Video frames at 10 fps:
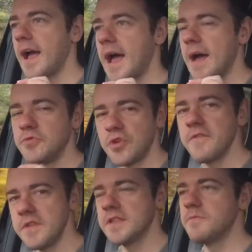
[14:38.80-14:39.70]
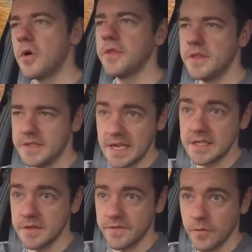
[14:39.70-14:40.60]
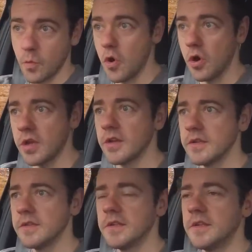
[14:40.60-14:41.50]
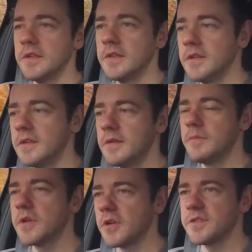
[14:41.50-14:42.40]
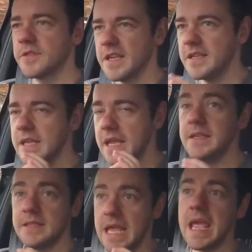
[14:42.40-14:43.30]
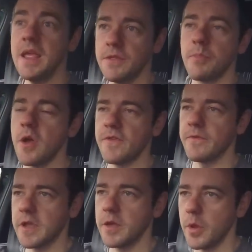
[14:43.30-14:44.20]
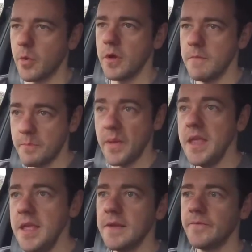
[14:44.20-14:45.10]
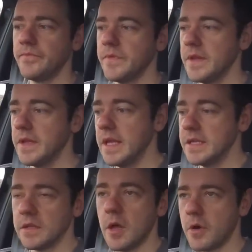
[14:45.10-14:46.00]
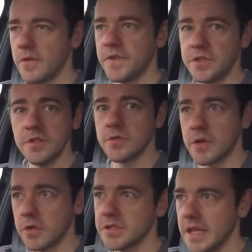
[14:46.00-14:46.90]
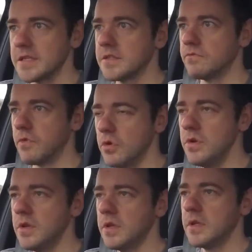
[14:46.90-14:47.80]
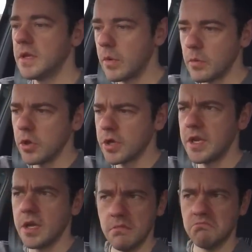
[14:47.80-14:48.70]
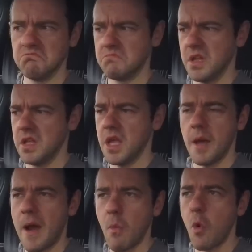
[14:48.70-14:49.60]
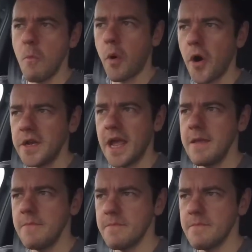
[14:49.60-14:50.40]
I'm driving this more than the Tesla for work because it is A, the perfect commuter, B, it's a lot more efficient, so it costs less to run. I mean, we're looking at about 1.8